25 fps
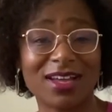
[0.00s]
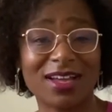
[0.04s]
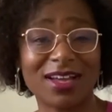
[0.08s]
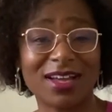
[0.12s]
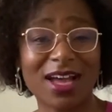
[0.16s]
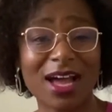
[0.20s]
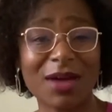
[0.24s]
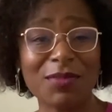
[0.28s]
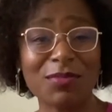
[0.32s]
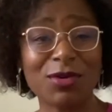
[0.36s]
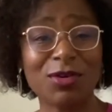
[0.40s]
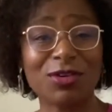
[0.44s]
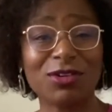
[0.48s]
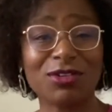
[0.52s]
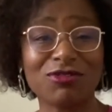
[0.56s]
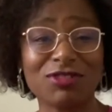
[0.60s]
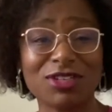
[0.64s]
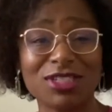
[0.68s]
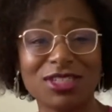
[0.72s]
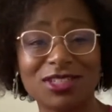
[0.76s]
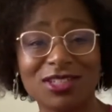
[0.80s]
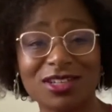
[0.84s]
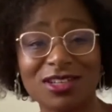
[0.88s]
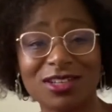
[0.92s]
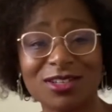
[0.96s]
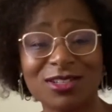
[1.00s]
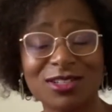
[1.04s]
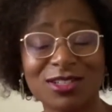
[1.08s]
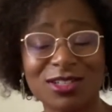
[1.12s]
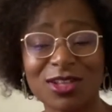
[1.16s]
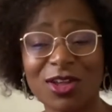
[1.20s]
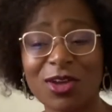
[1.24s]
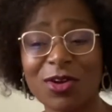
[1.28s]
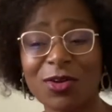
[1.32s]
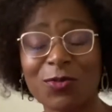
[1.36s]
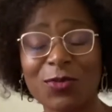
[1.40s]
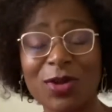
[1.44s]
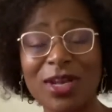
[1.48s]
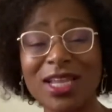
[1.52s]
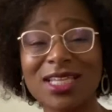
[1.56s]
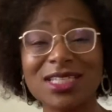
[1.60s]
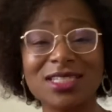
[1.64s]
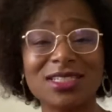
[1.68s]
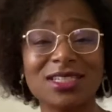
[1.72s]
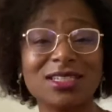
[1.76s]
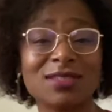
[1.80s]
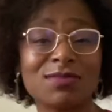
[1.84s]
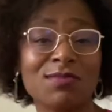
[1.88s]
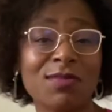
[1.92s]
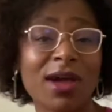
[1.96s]
I'm a good Christian. So when he
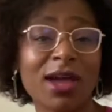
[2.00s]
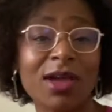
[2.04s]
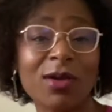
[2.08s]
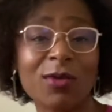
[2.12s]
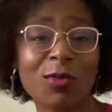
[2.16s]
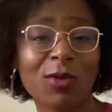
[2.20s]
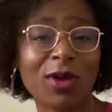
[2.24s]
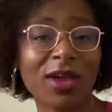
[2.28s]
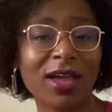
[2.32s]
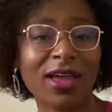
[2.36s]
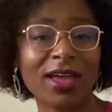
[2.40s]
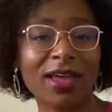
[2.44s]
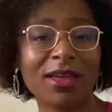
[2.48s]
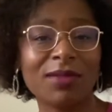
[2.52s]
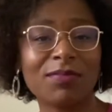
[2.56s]
sees my way,